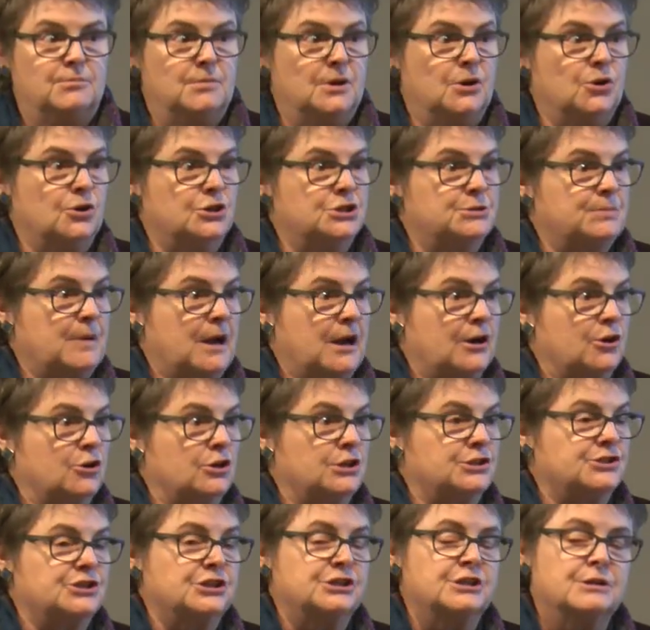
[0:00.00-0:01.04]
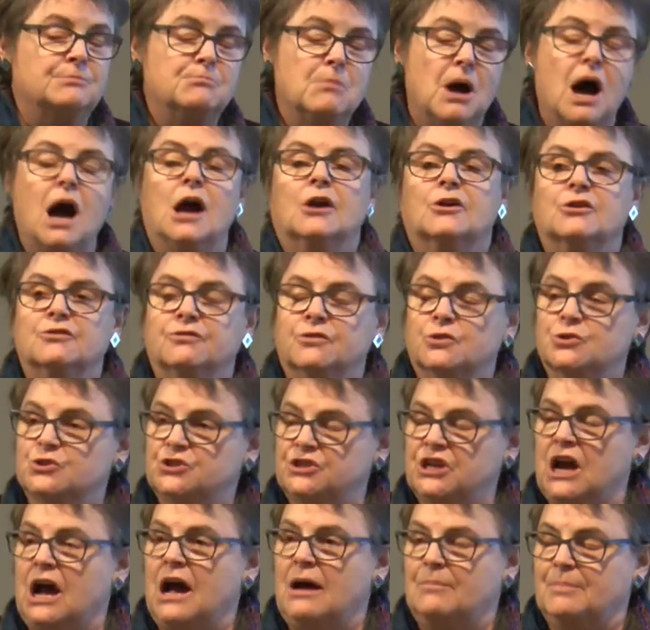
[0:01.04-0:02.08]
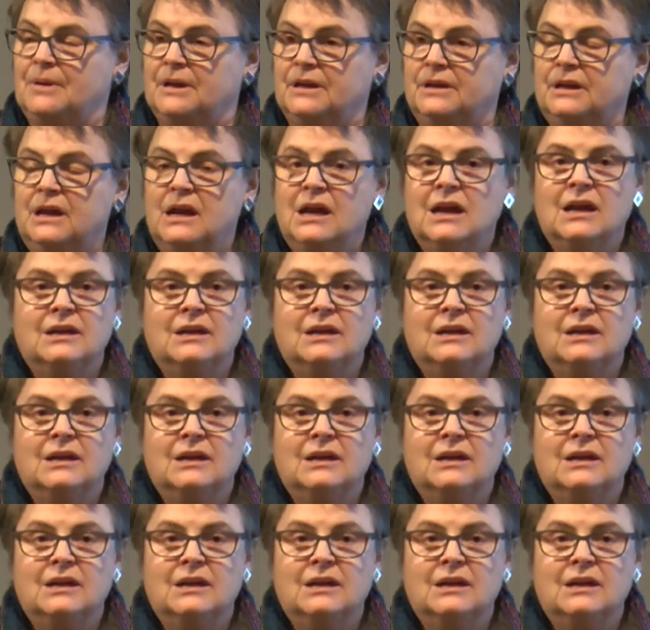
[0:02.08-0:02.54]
marriage pattern. It's a demographer's topic.